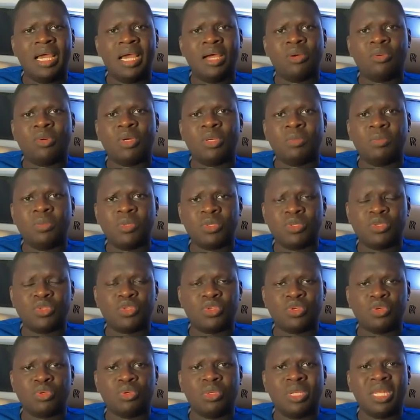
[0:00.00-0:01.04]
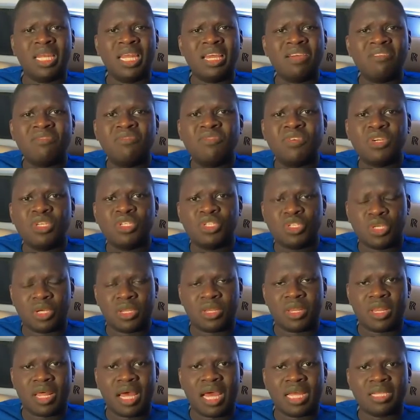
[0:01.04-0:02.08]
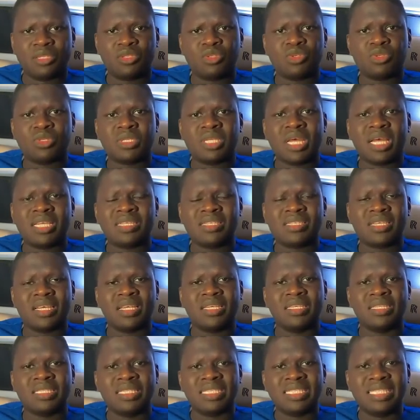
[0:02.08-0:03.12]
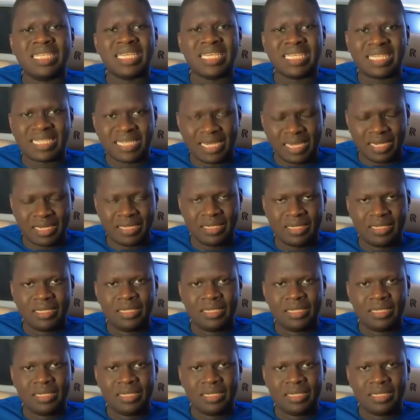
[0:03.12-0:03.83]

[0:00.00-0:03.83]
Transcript: And we were able to leverage on that to start selling data,